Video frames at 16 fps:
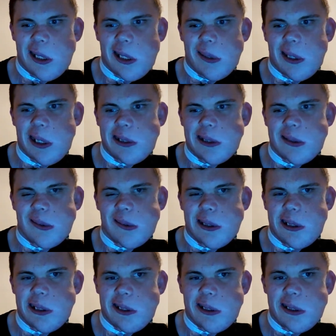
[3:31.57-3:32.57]
kind of
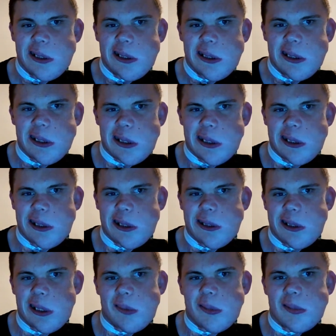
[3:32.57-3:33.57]
creating
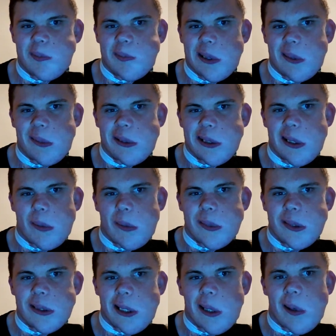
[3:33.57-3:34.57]
another villain
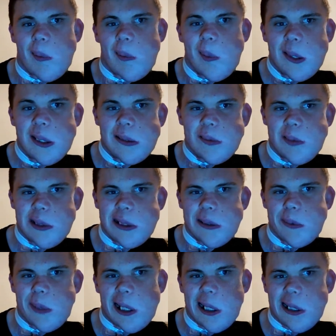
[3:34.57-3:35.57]
over and
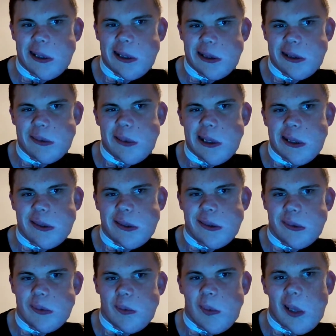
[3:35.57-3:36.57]
over. But
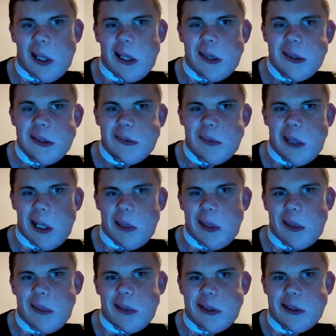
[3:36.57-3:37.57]
even with that
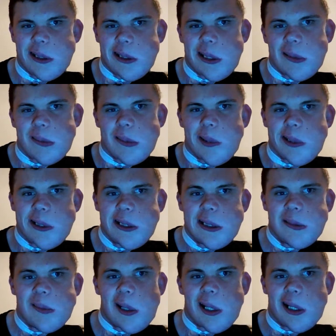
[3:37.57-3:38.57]
was still really
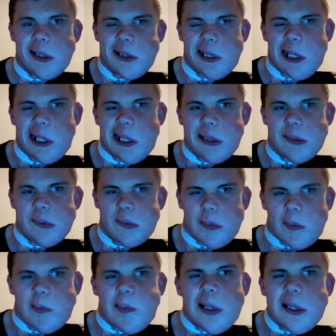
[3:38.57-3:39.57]
fun. And
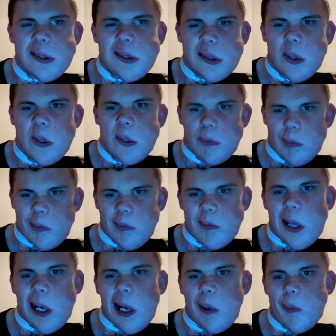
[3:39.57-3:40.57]
the first
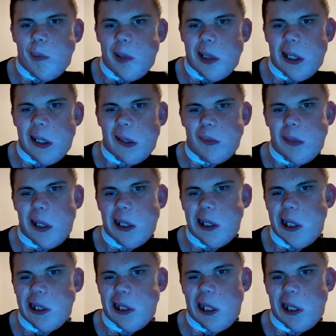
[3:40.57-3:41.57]
problem that
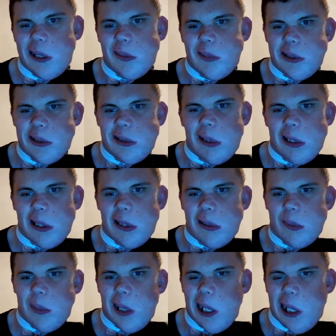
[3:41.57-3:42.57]
I actually sort
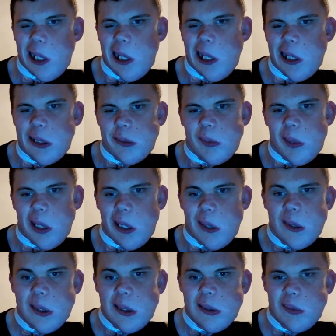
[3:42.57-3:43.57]
of had with
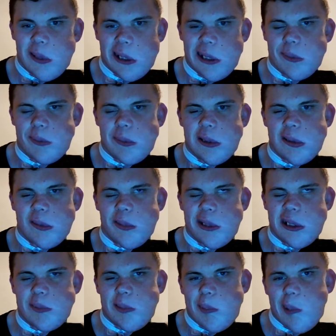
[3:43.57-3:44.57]
this
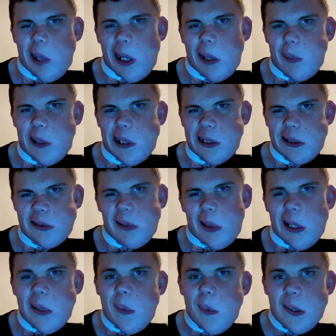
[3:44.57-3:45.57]
movie is the fact that I sort
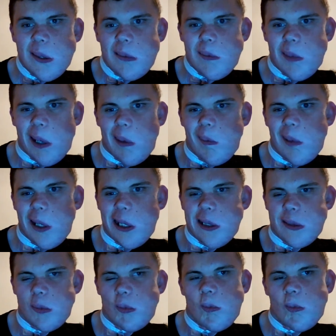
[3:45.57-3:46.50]
of felt like